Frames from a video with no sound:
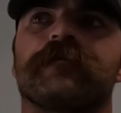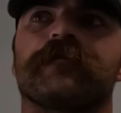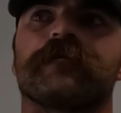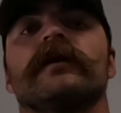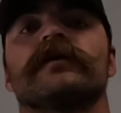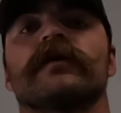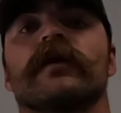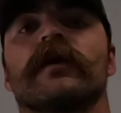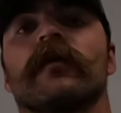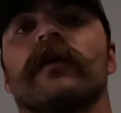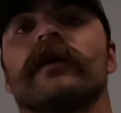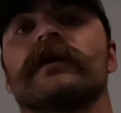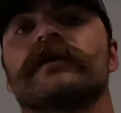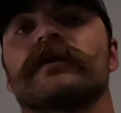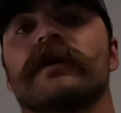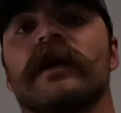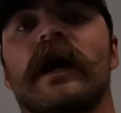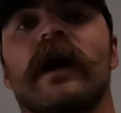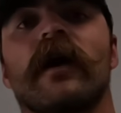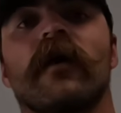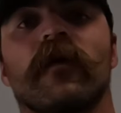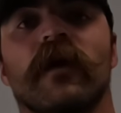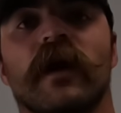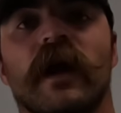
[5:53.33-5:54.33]
So anyway, so
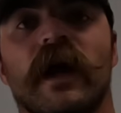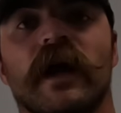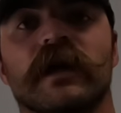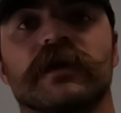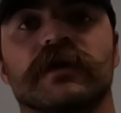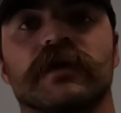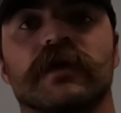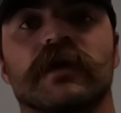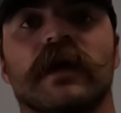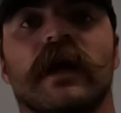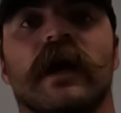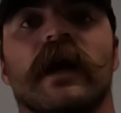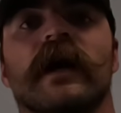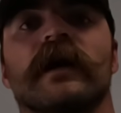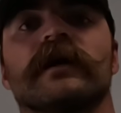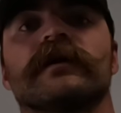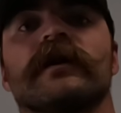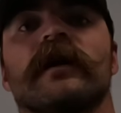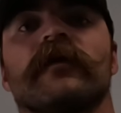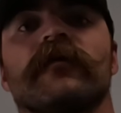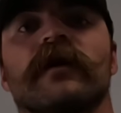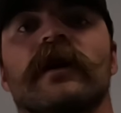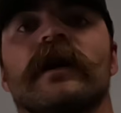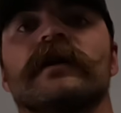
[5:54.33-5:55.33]
now I want to ask you guys:
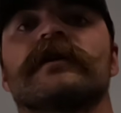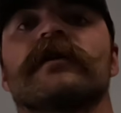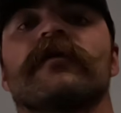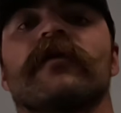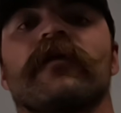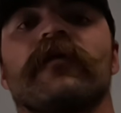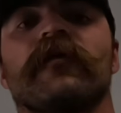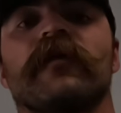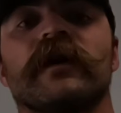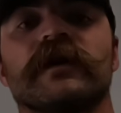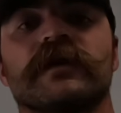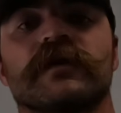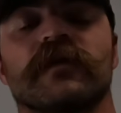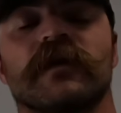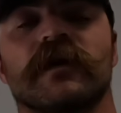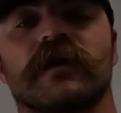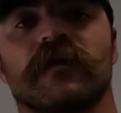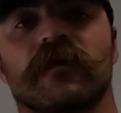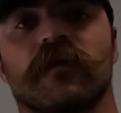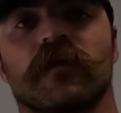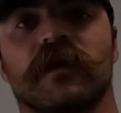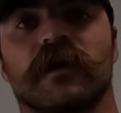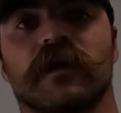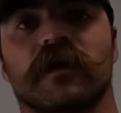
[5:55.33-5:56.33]
have you guys ever fished
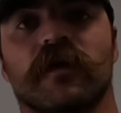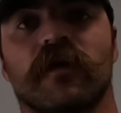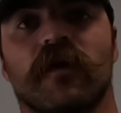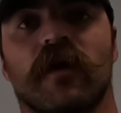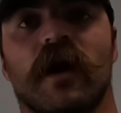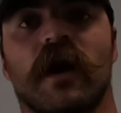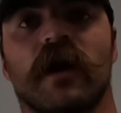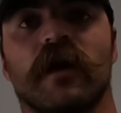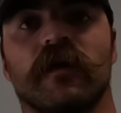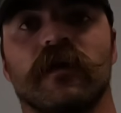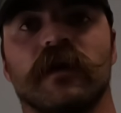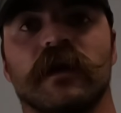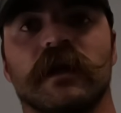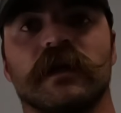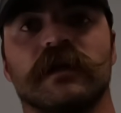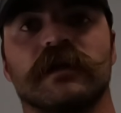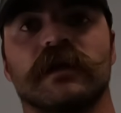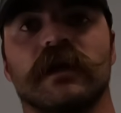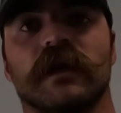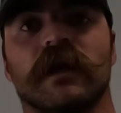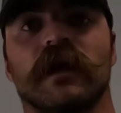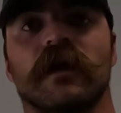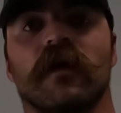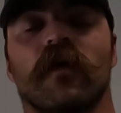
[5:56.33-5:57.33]
with a Curado
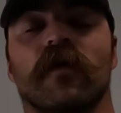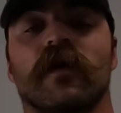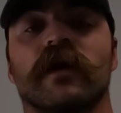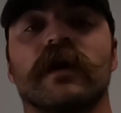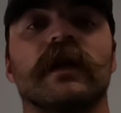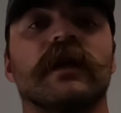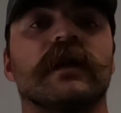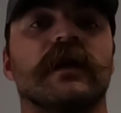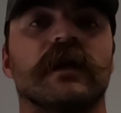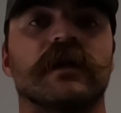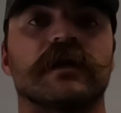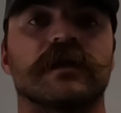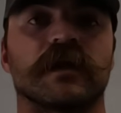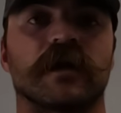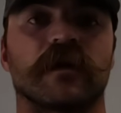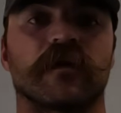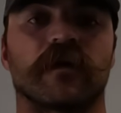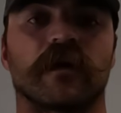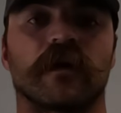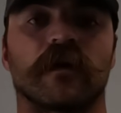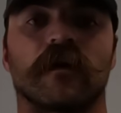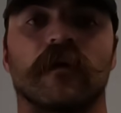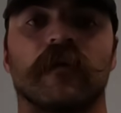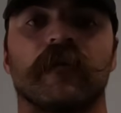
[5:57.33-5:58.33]
DC or any DC
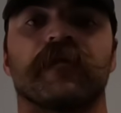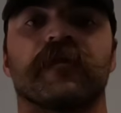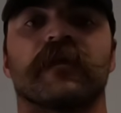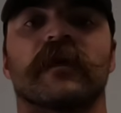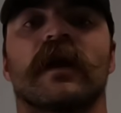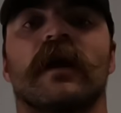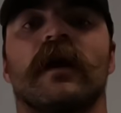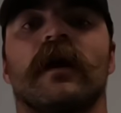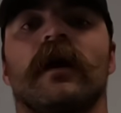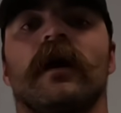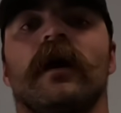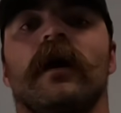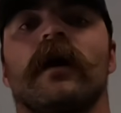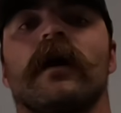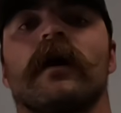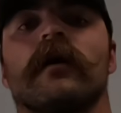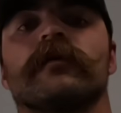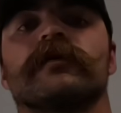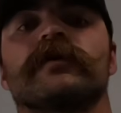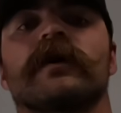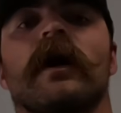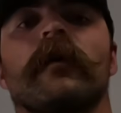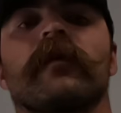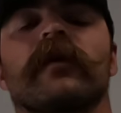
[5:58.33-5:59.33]
reel?
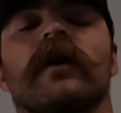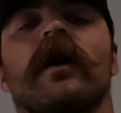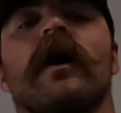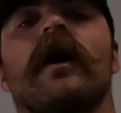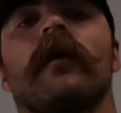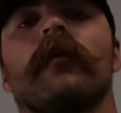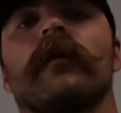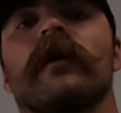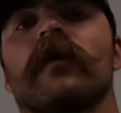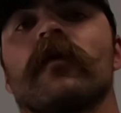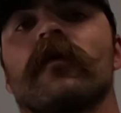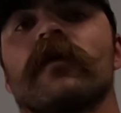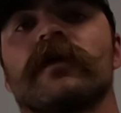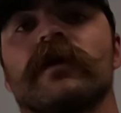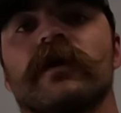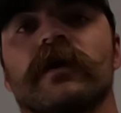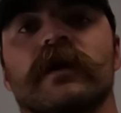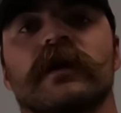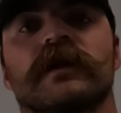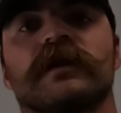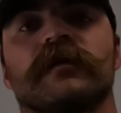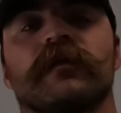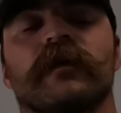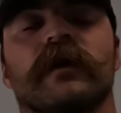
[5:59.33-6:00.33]
Drop a comment with
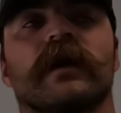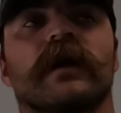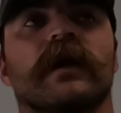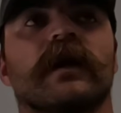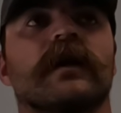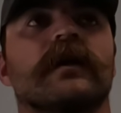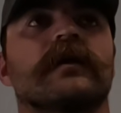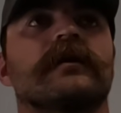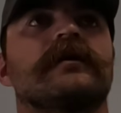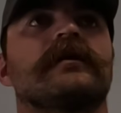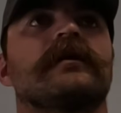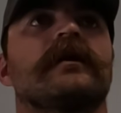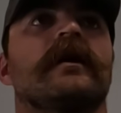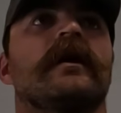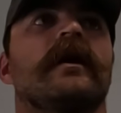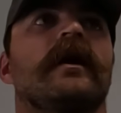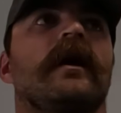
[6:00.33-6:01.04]
your experience.